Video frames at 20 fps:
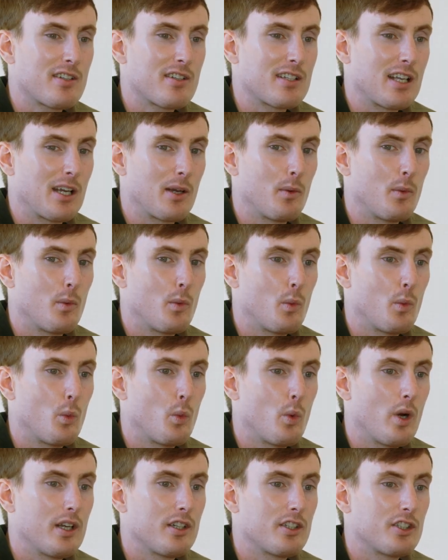is like,
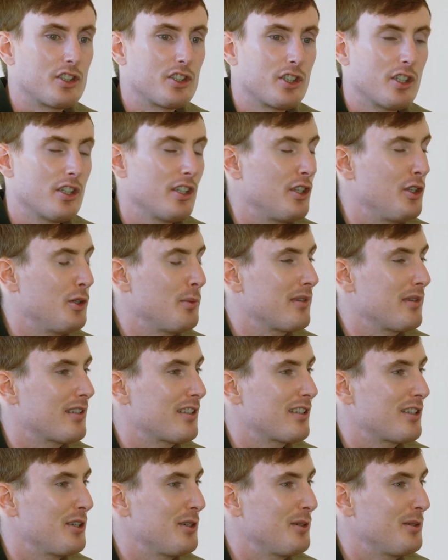what should humans
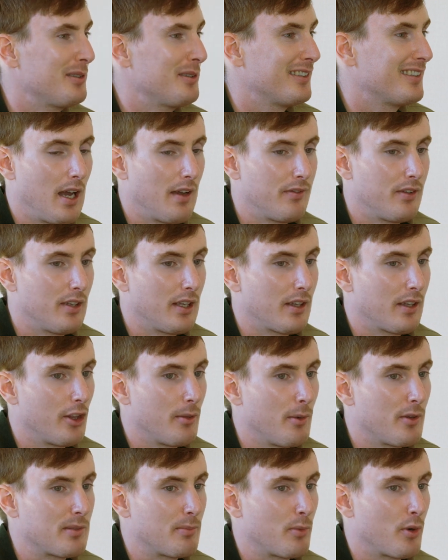do? I feel like the
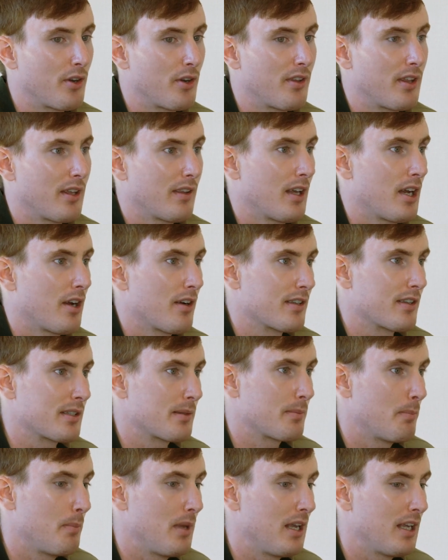most important thing there
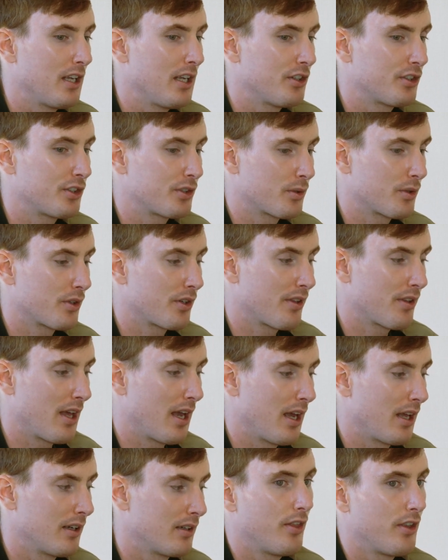is making sure
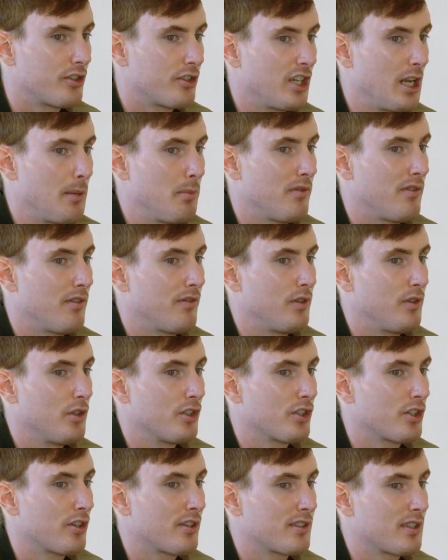that the shape of the
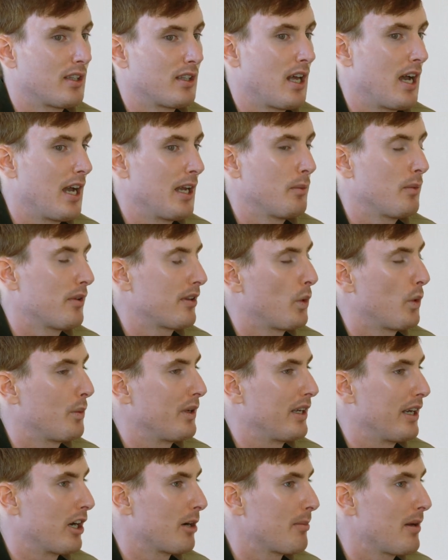future is aligned with what we
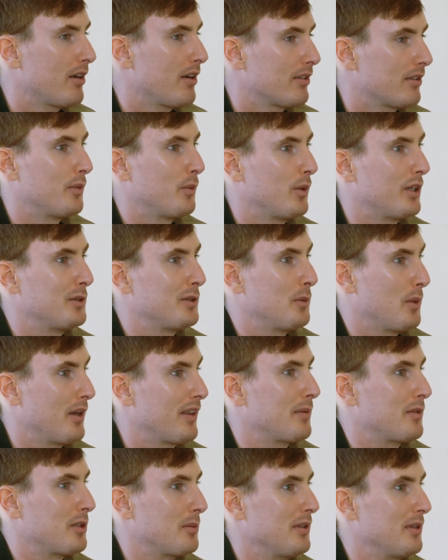care about. What do we want
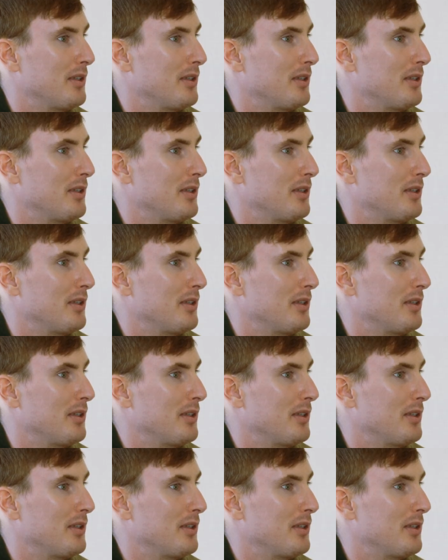them to be